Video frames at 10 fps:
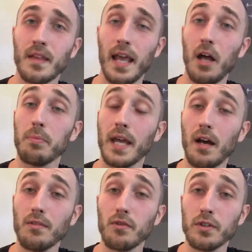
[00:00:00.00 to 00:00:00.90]
help
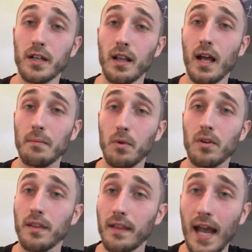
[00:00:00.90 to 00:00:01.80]
California a lot more
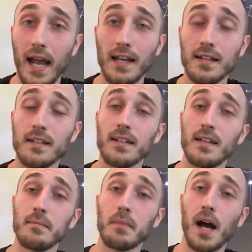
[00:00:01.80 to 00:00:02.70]
than that
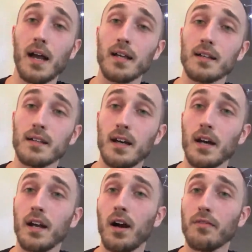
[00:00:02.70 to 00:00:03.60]
by
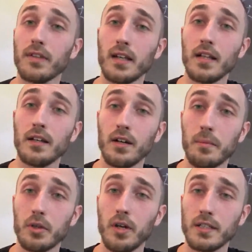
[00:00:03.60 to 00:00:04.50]
cutting off the illegal
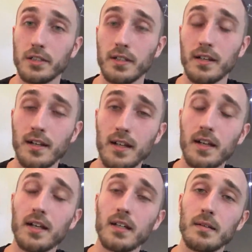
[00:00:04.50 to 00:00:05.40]
immigration
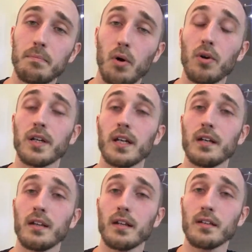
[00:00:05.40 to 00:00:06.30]
pouring
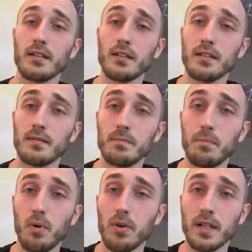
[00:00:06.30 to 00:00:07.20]
into
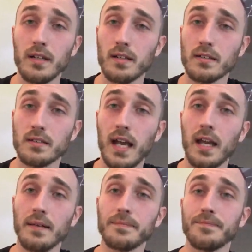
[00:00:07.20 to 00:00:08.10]
the
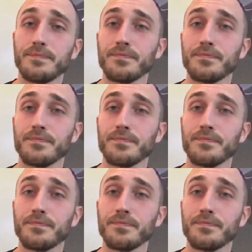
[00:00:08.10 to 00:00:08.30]
state